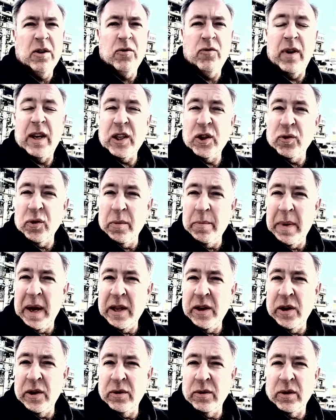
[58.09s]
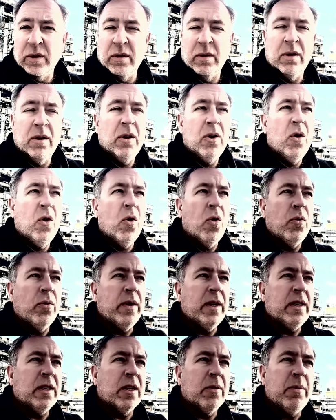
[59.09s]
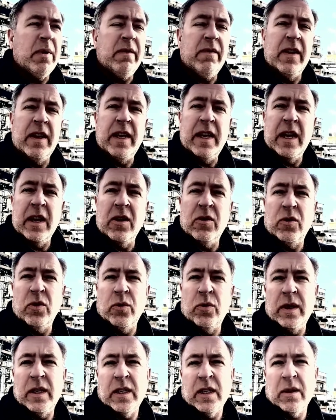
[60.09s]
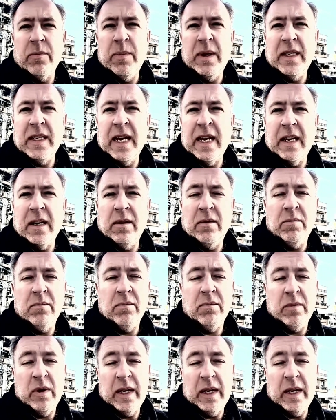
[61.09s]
restaurant menus, all this can be videoed, all this can be taken.